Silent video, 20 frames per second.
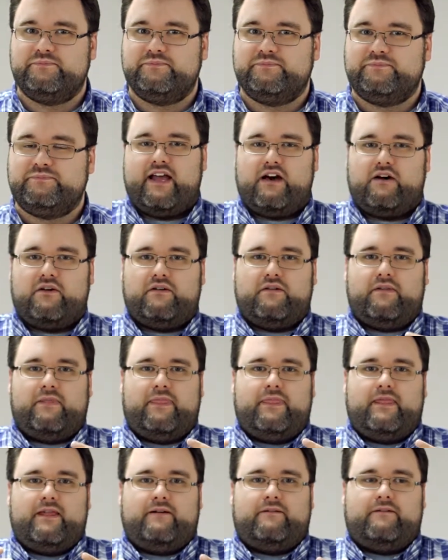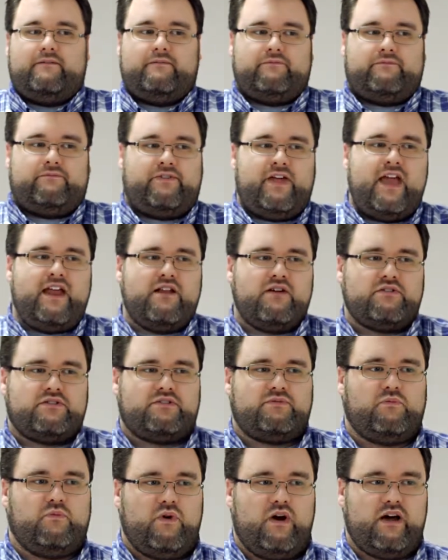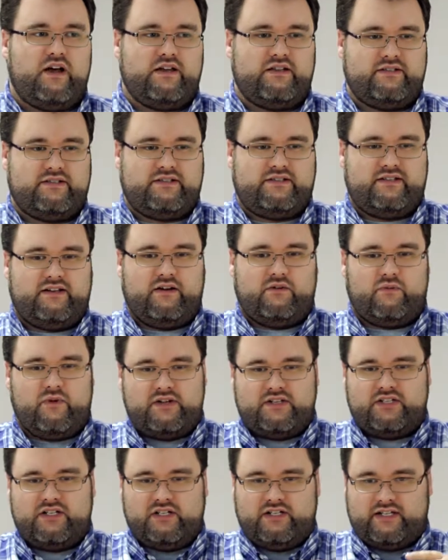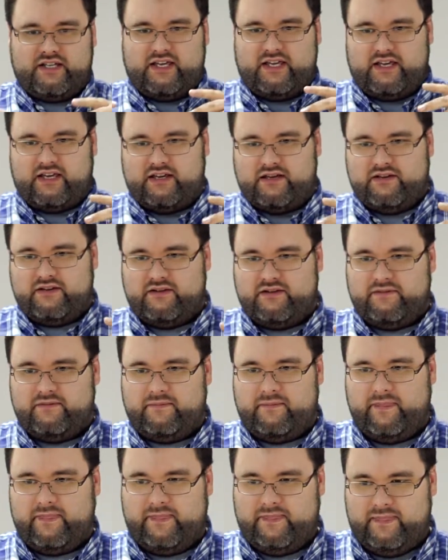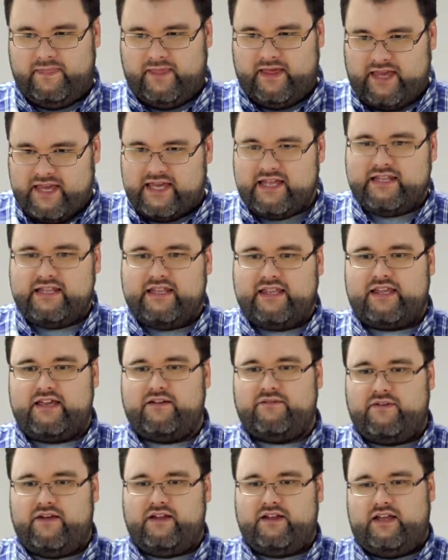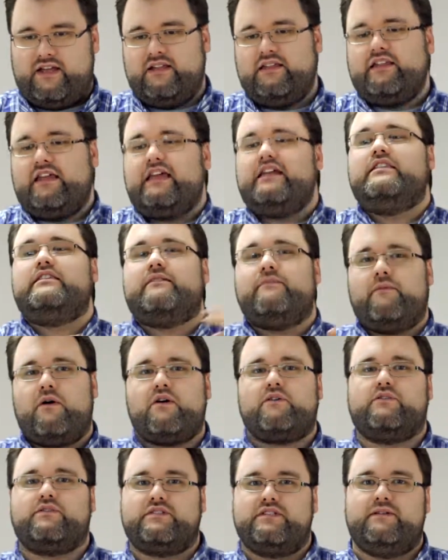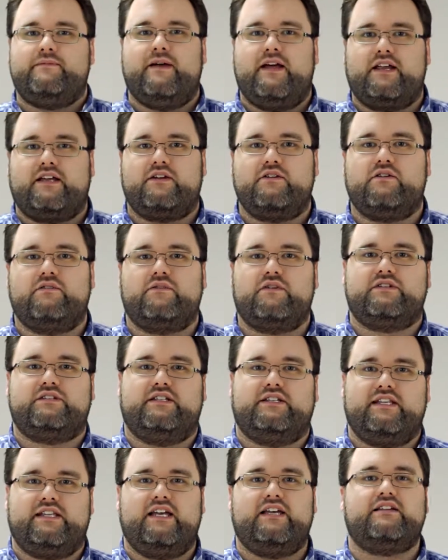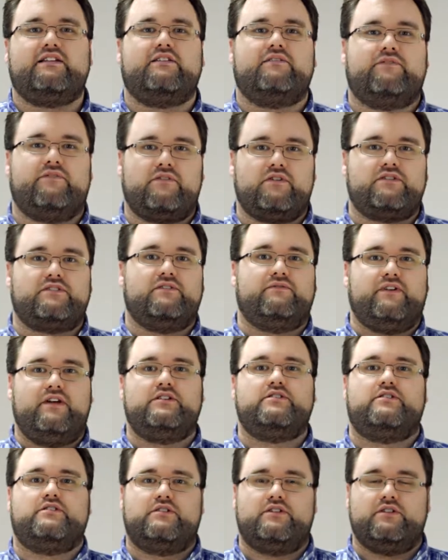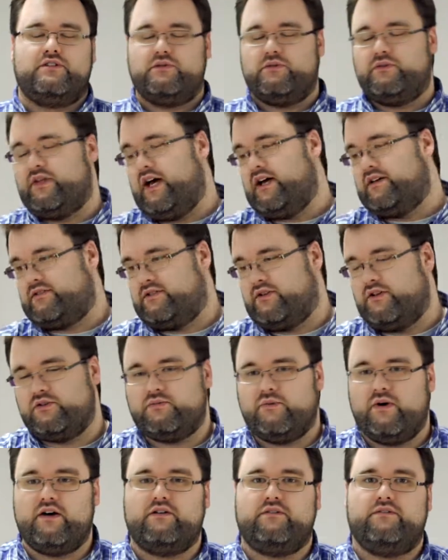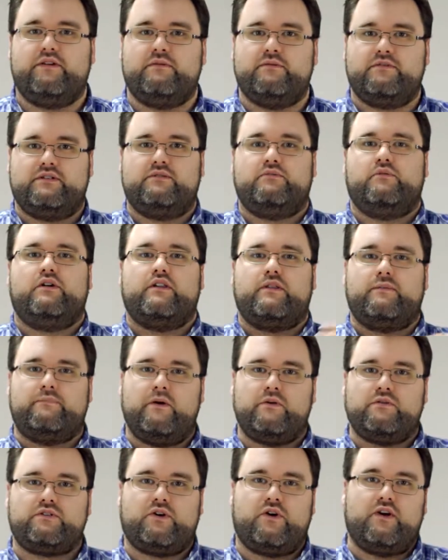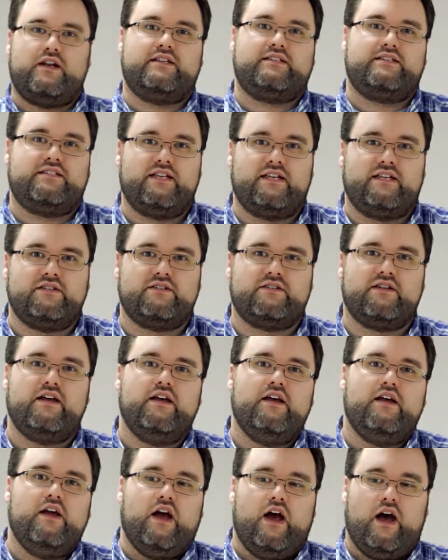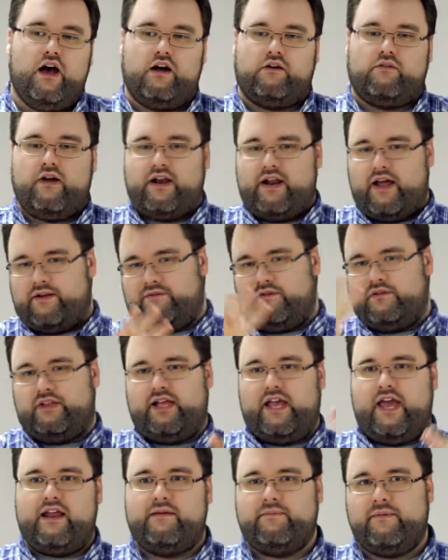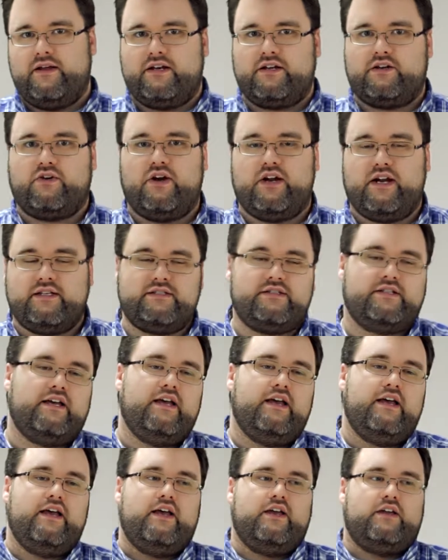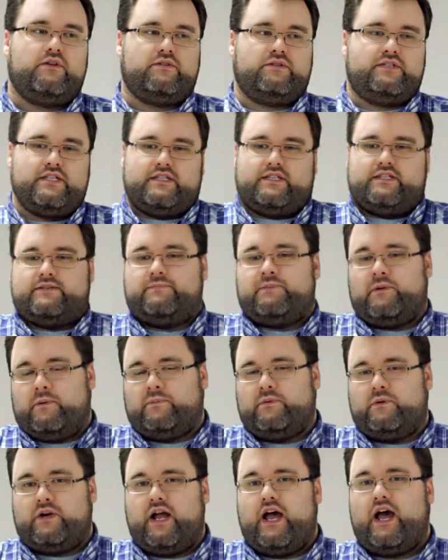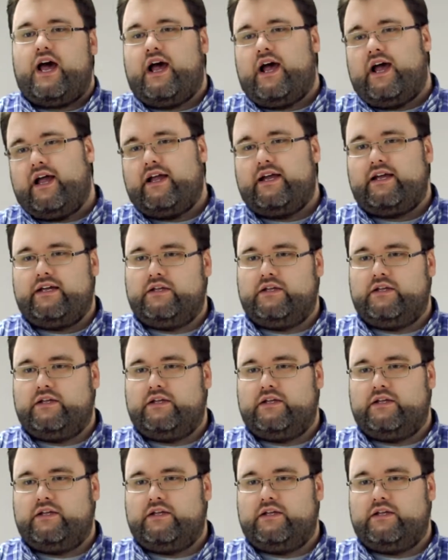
Now, Thanos was originally in the Marvel Cinematic Universe at the end of the first Avengers in 2012. He was in one of the post-credit scenes right after the animated credits. You see this purple guy.